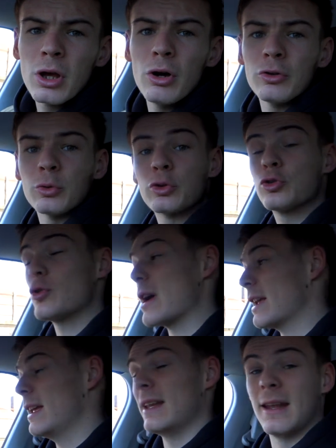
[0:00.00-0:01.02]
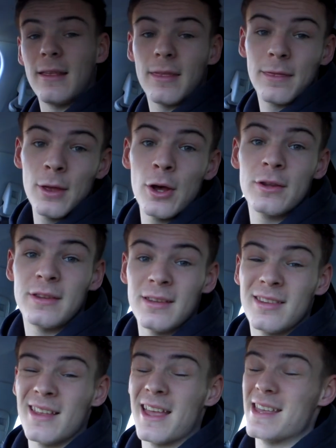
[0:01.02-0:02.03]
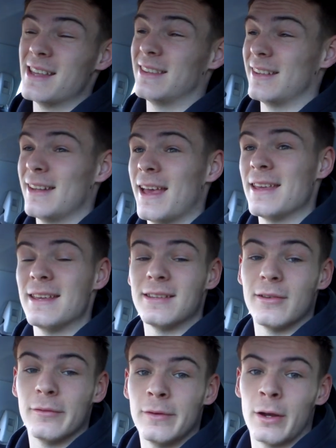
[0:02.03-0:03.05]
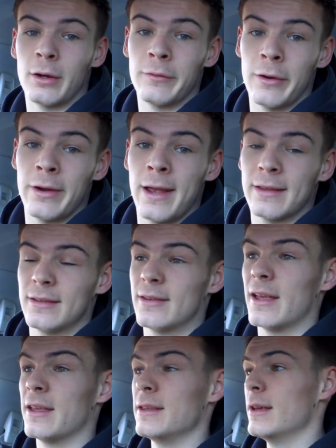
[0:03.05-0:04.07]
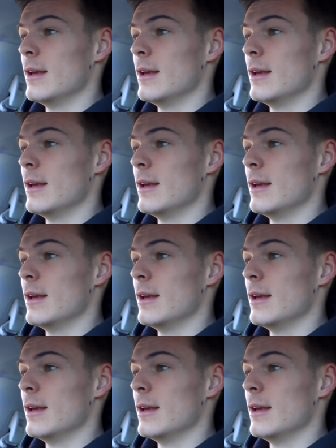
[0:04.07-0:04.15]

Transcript: guys, it was cracking Thursday today, and today is a very, very hectic day.